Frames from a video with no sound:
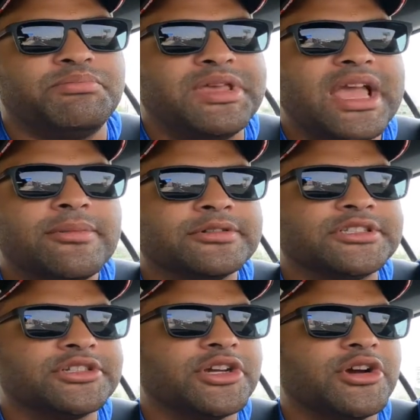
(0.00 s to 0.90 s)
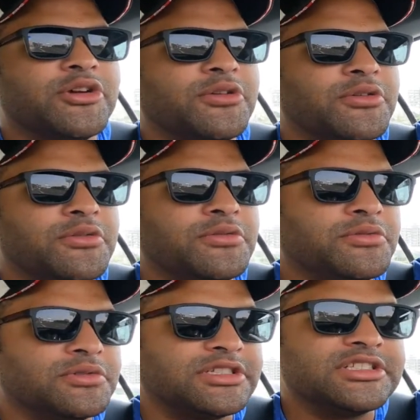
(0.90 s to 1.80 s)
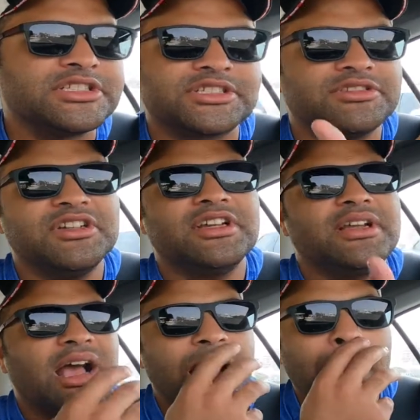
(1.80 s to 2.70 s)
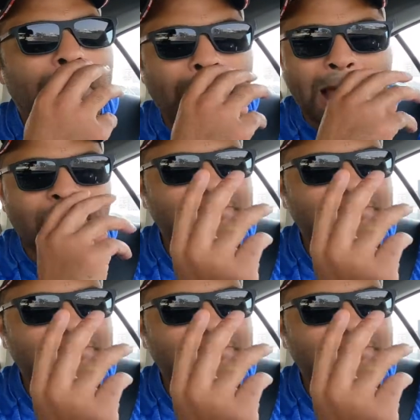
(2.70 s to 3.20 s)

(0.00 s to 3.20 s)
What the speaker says: be able to go to just. I